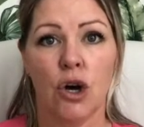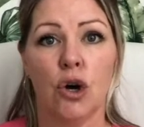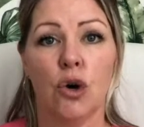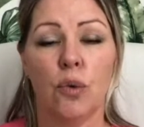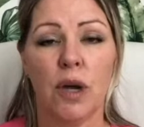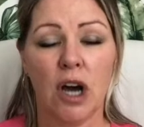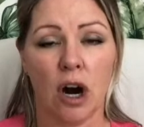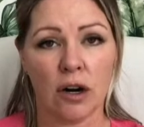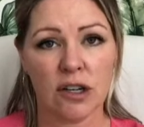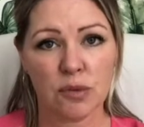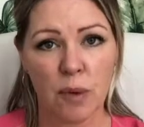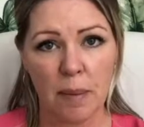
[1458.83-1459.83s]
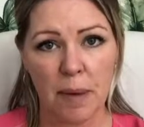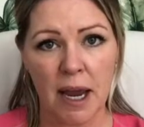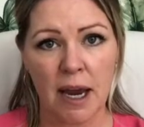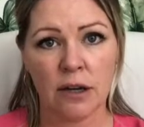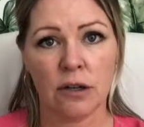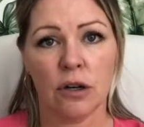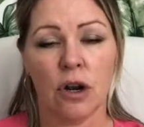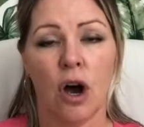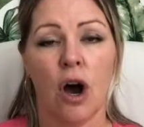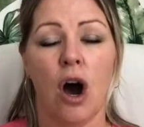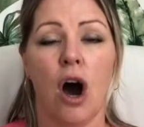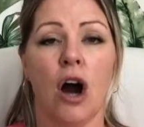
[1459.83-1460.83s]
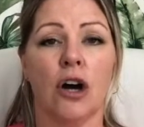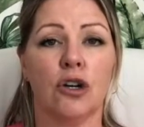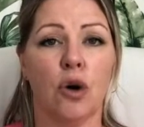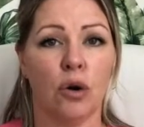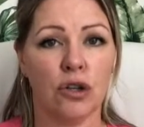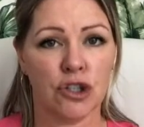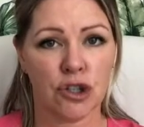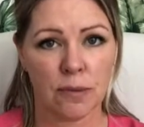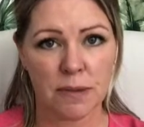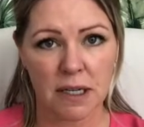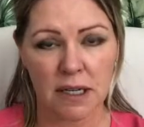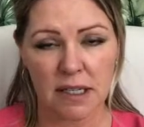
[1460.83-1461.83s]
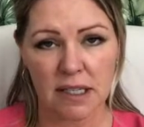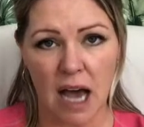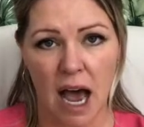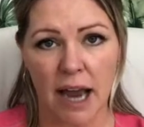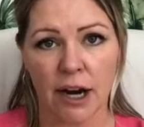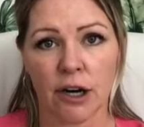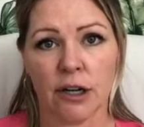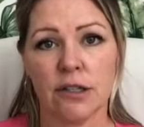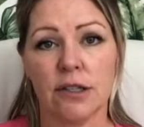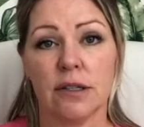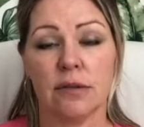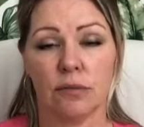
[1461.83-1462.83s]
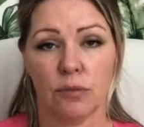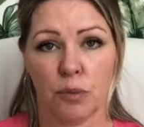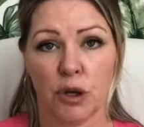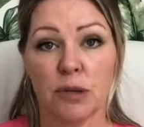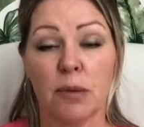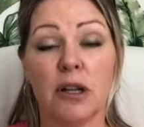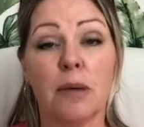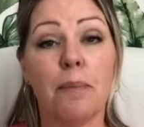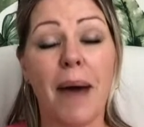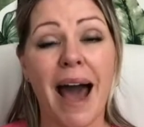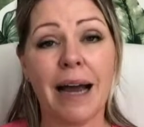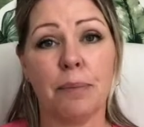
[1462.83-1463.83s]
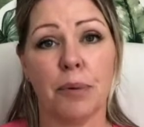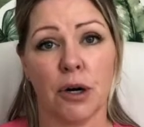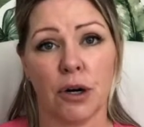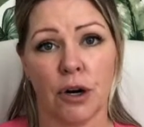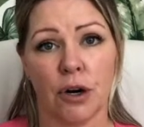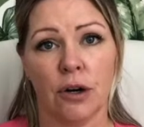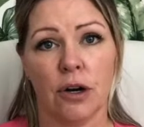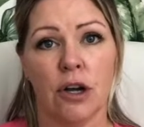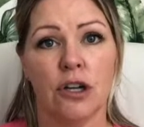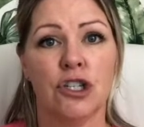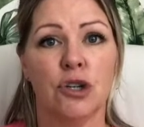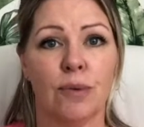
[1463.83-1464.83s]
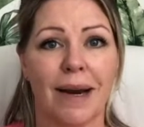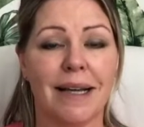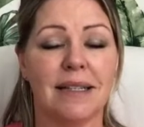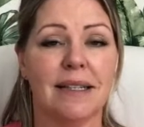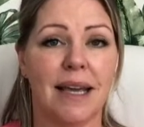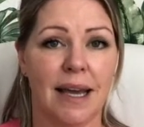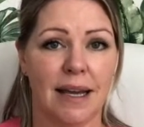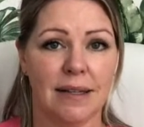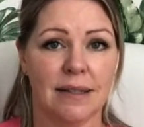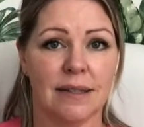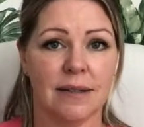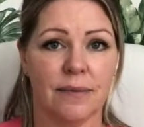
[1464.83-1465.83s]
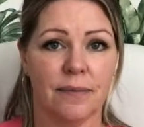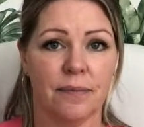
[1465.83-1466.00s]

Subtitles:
who we are as women, our goals, dreams, and desires, put them on the back burner to raise kids.